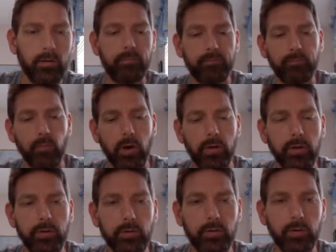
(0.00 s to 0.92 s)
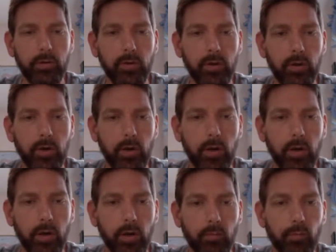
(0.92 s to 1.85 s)
Wow, that's
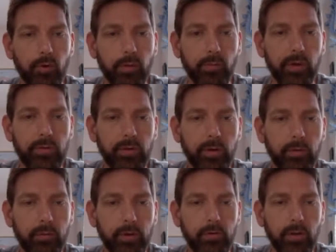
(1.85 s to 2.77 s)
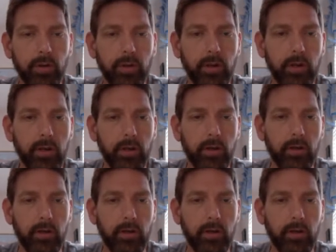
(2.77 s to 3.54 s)
pretty messy. Let me try that again.